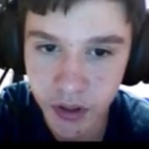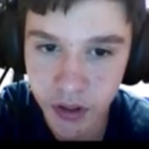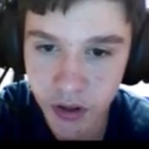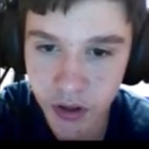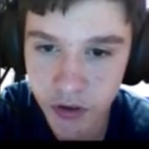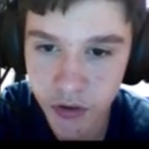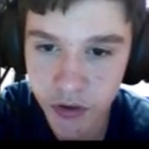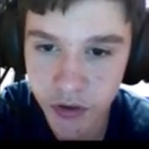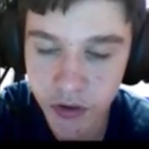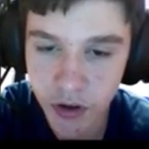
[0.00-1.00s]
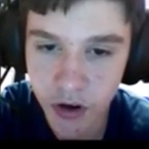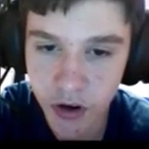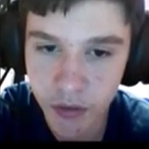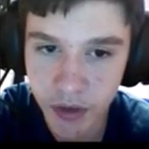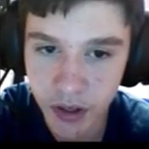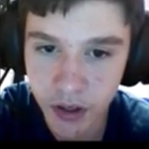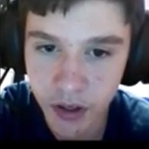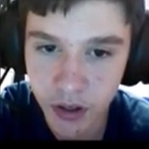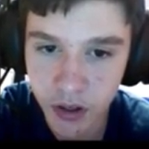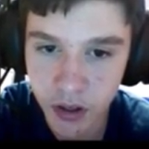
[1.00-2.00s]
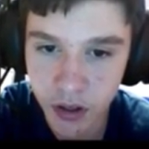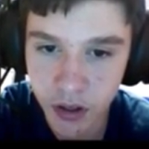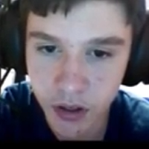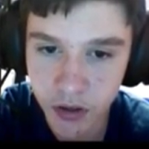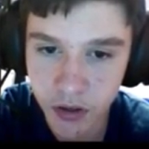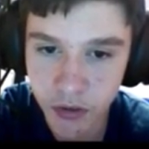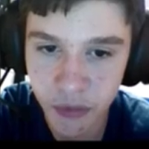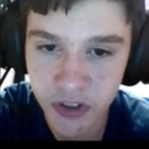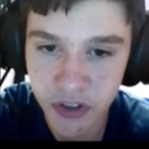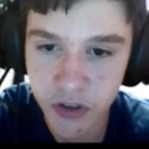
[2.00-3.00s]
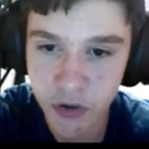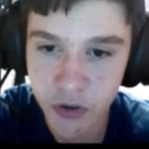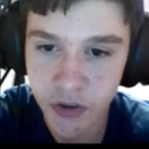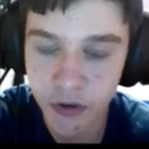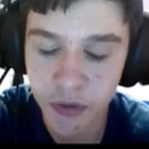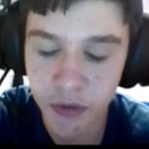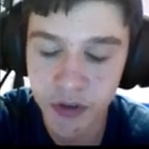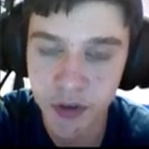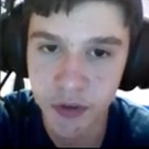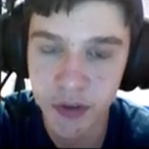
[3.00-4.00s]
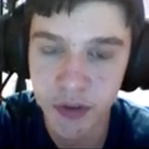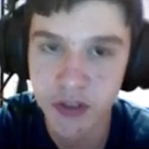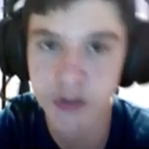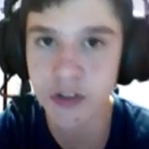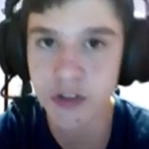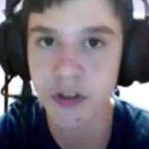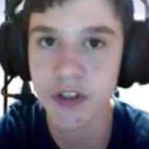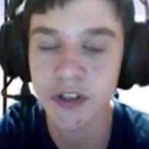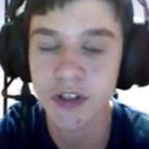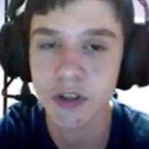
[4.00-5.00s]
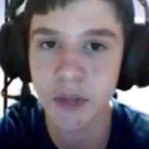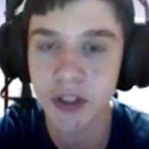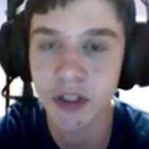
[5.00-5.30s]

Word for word: It also includes art by. Submit this to us from a Tumblr page. Sure, let's see a little bit.